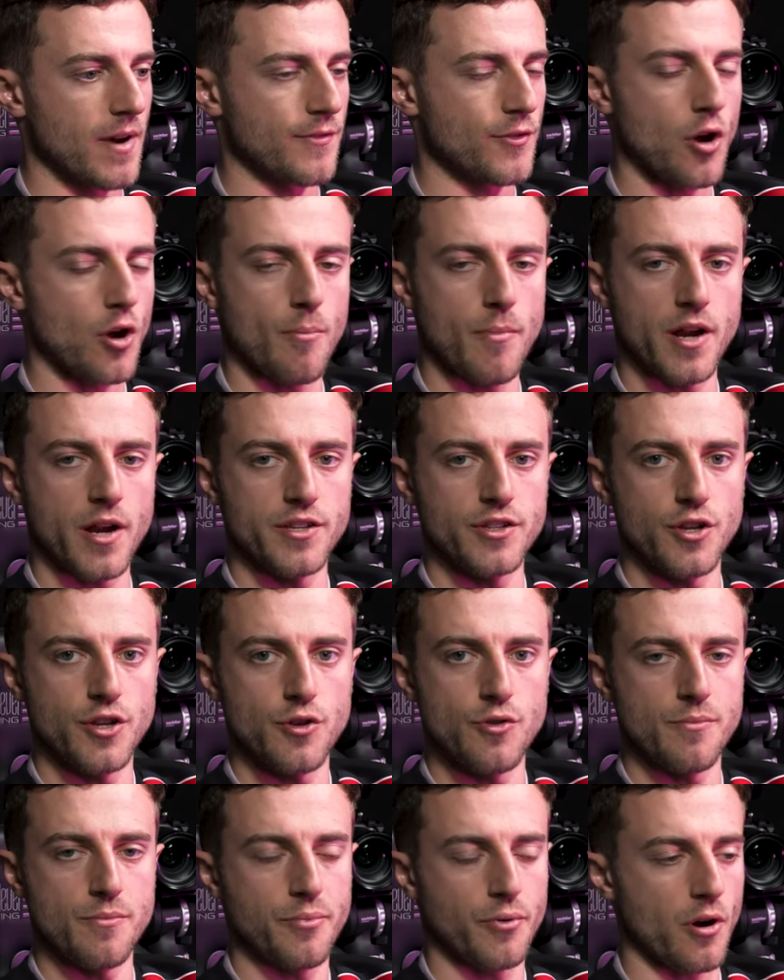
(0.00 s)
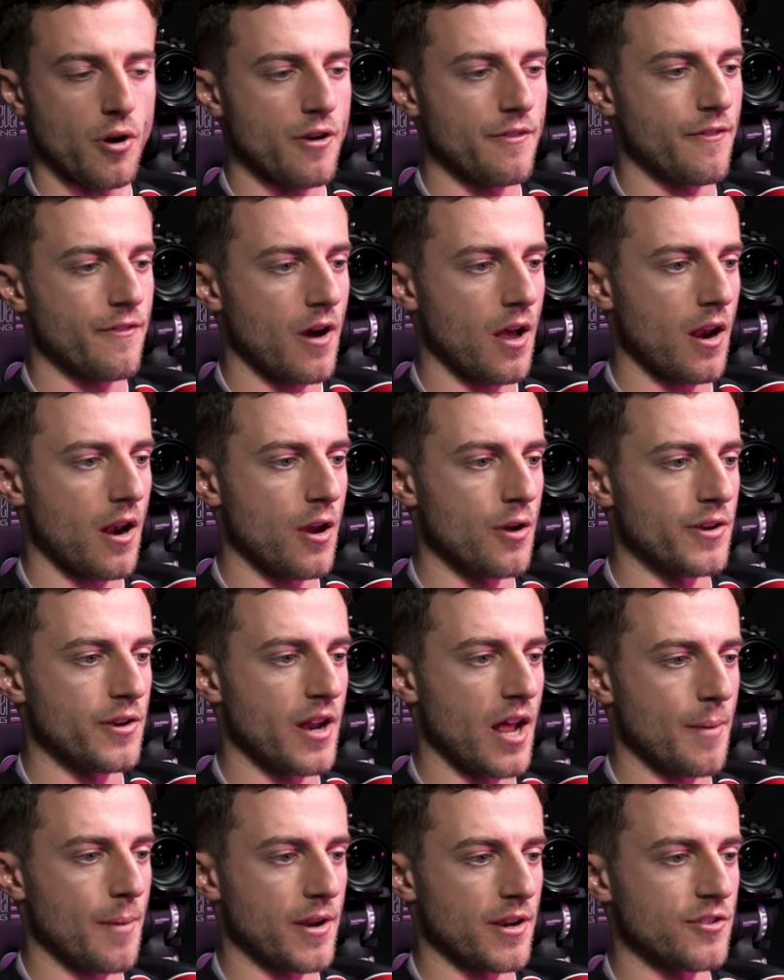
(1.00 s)
I've got my new profile loaded
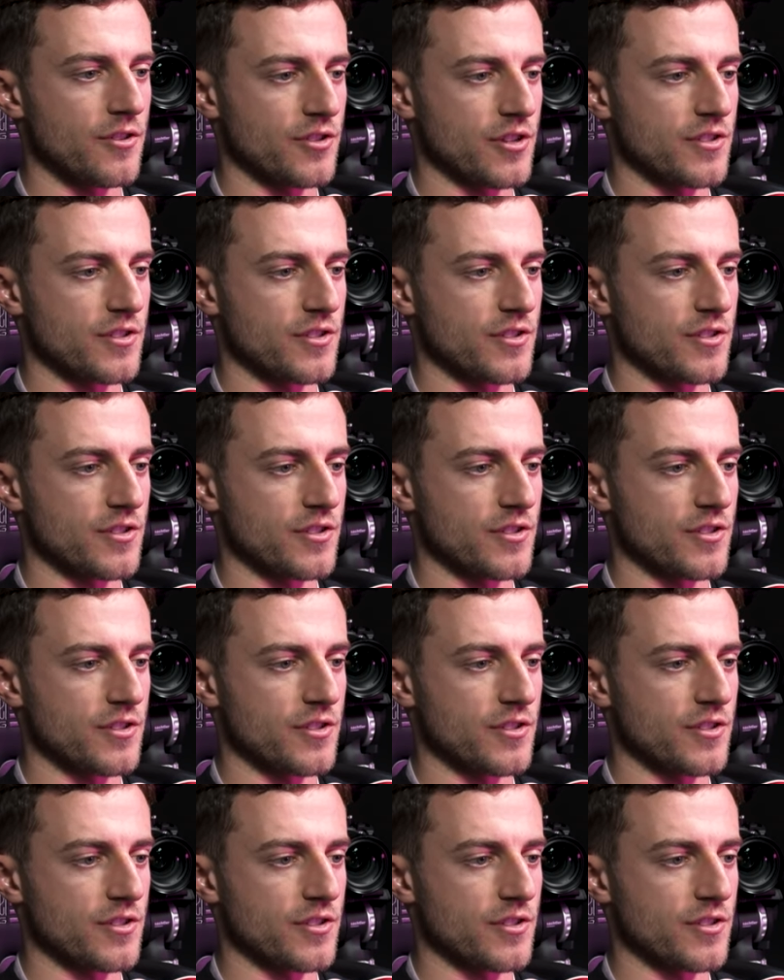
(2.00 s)
up, and as you